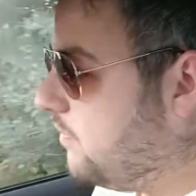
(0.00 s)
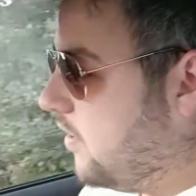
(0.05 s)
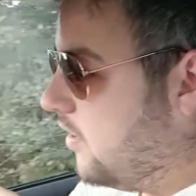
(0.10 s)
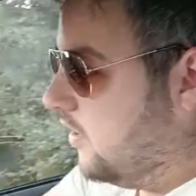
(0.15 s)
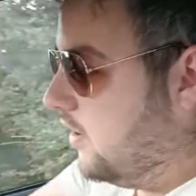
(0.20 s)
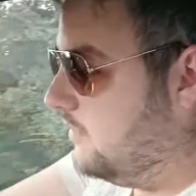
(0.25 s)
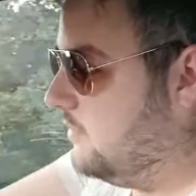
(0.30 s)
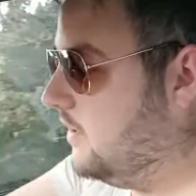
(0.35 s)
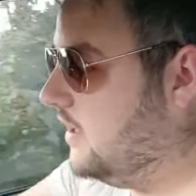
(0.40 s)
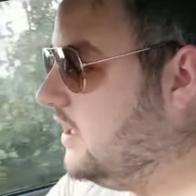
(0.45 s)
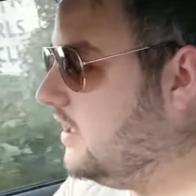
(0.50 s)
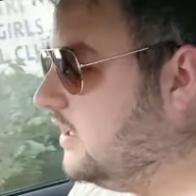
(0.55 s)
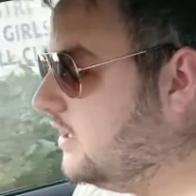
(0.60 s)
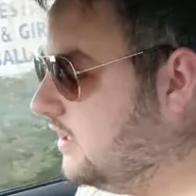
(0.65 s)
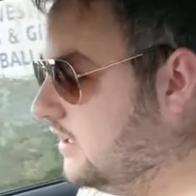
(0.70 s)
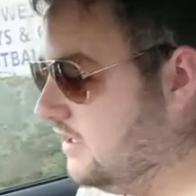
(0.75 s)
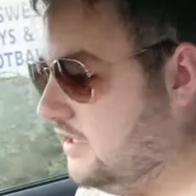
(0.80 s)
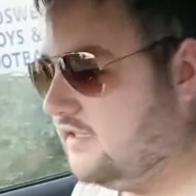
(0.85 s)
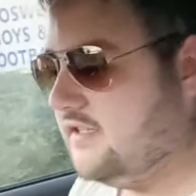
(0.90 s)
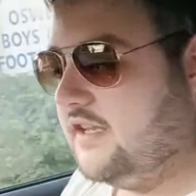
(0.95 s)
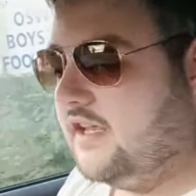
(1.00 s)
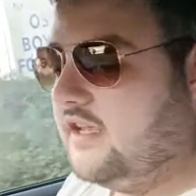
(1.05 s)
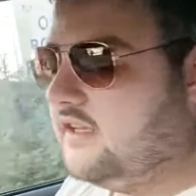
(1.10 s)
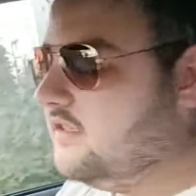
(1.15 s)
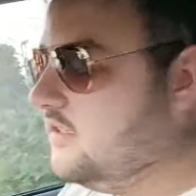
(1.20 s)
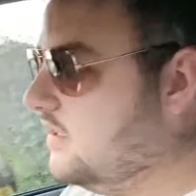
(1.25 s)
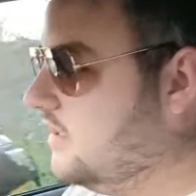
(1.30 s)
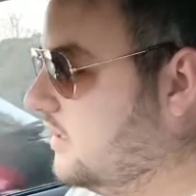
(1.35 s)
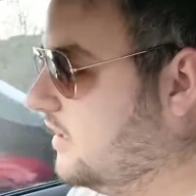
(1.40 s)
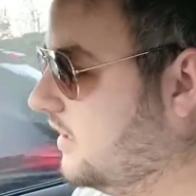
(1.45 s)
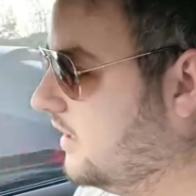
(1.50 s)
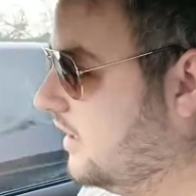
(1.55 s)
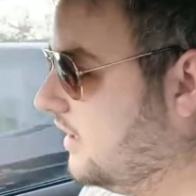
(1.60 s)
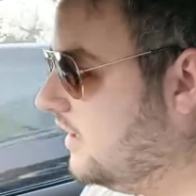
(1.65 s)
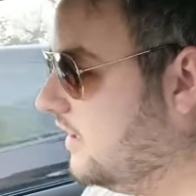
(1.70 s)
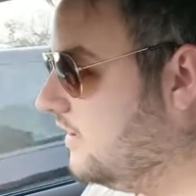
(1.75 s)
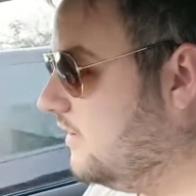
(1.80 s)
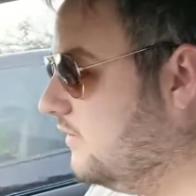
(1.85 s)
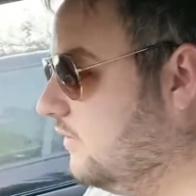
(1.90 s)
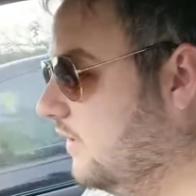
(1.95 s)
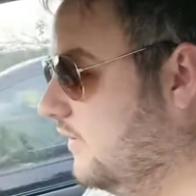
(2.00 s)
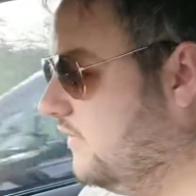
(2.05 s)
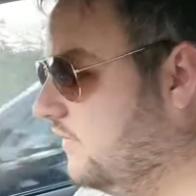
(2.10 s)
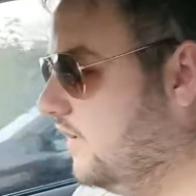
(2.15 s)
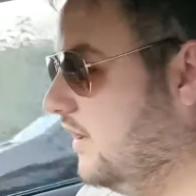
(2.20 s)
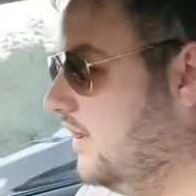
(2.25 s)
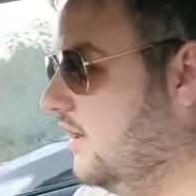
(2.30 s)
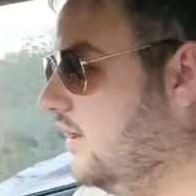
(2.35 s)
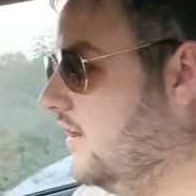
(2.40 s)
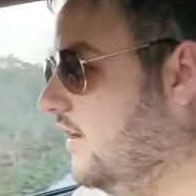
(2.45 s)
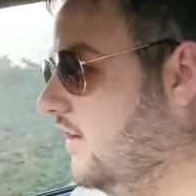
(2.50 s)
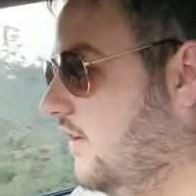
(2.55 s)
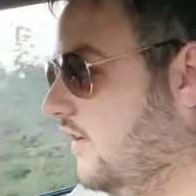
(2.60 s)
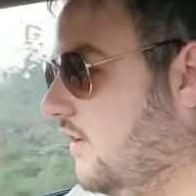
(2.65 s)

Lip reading: bong at me, he says. Wait for it.